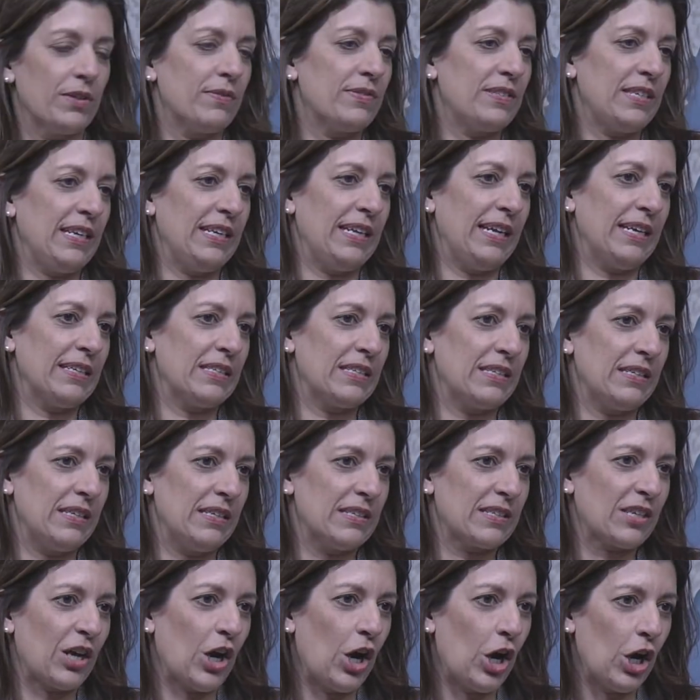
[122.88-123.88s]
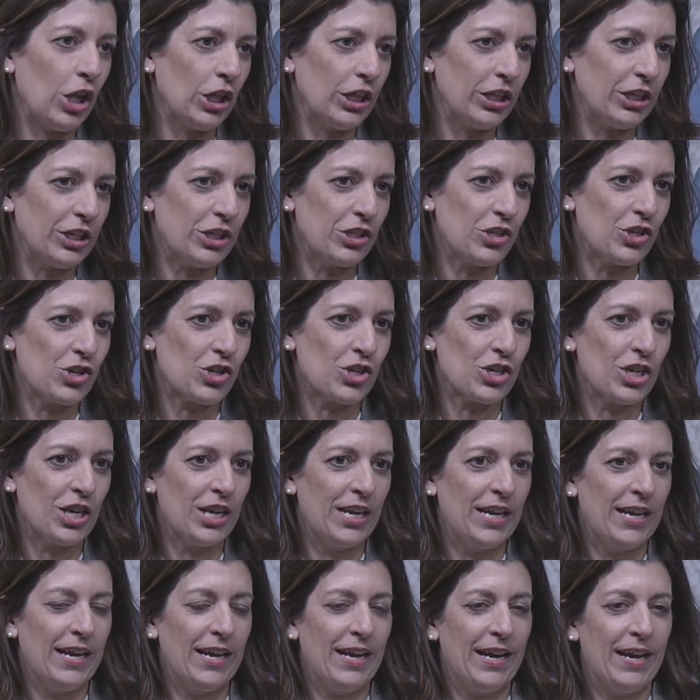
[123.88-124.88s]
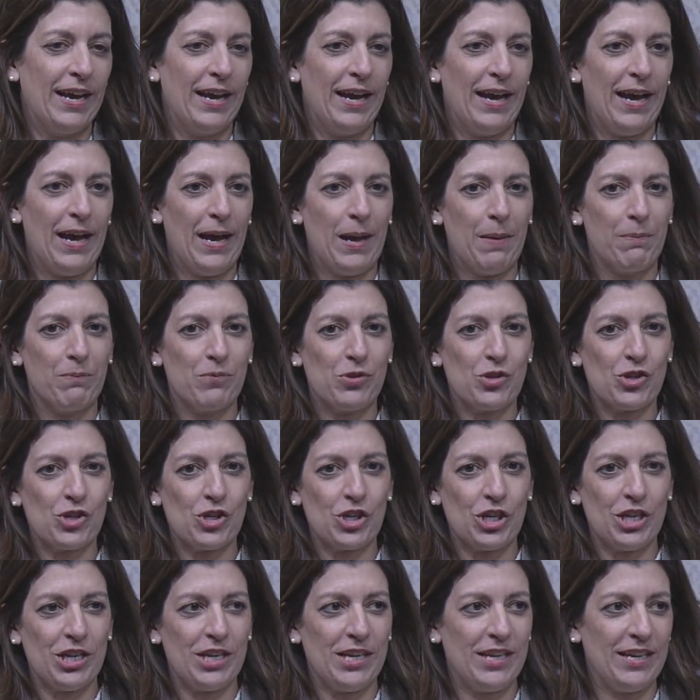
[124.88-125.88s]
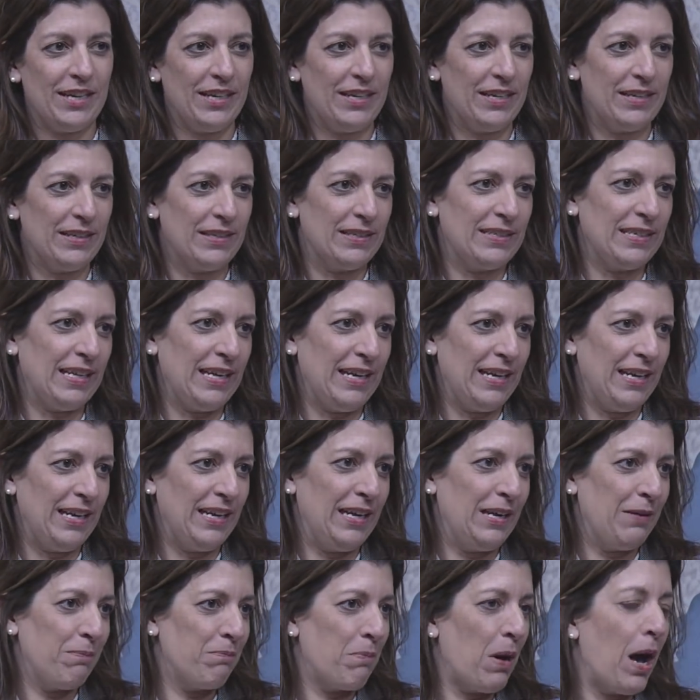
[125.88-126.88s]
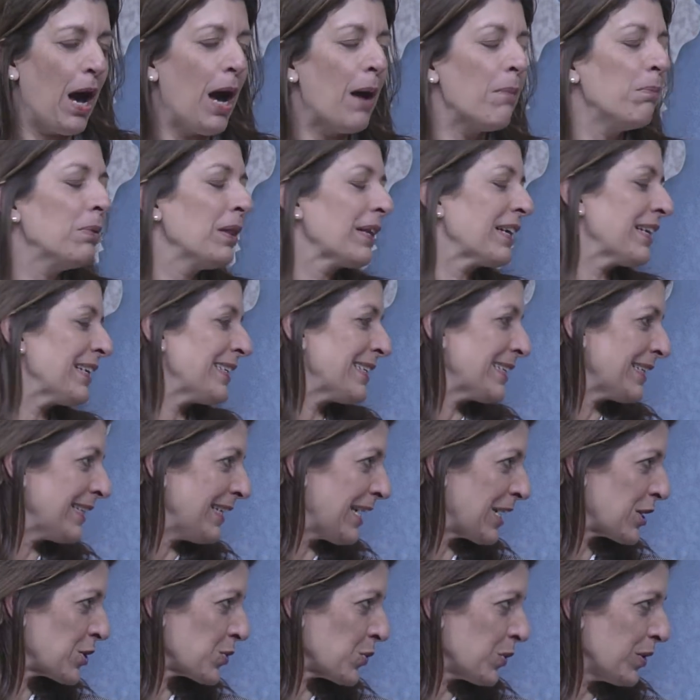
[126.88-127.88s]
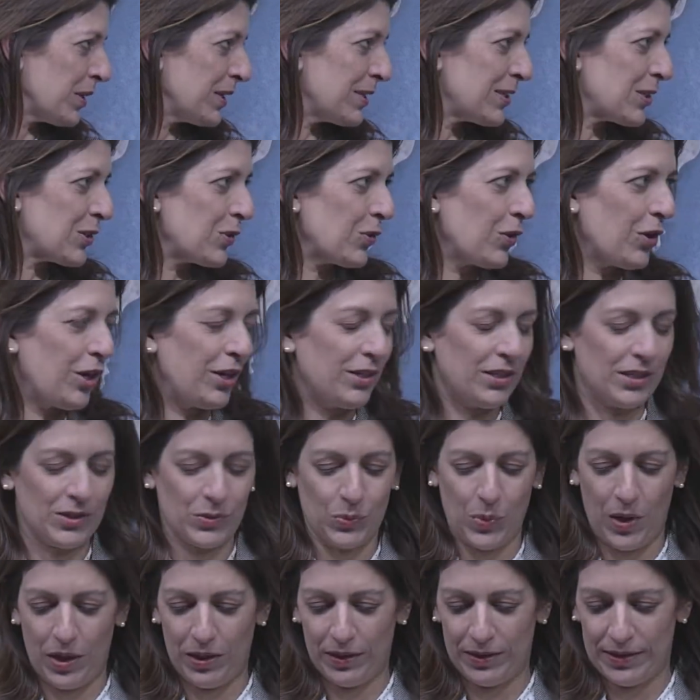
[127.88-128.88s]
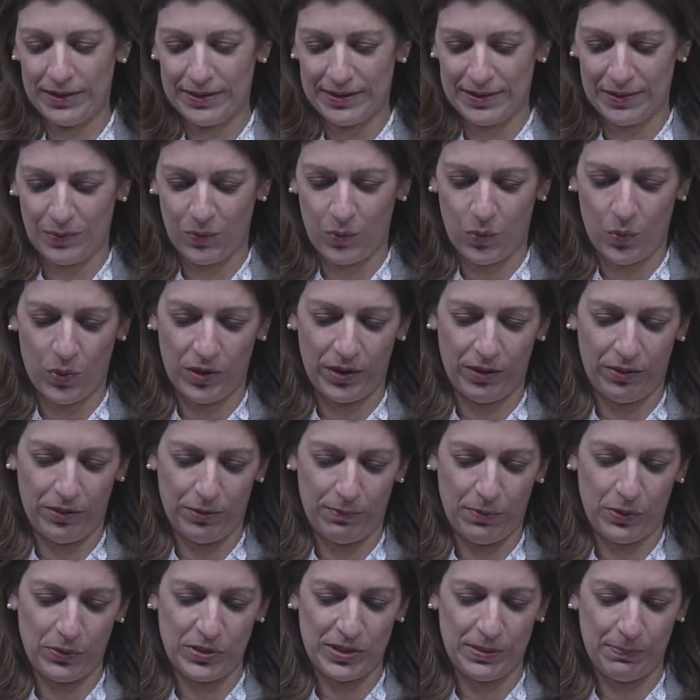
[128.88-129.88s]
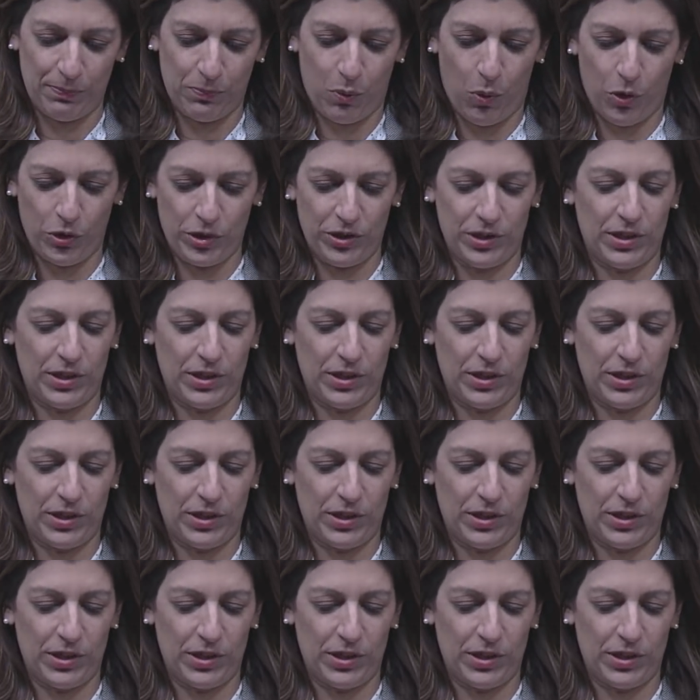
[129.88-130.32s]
St. Antony's College. Um, she is a public intellectual historian as well as one of the most important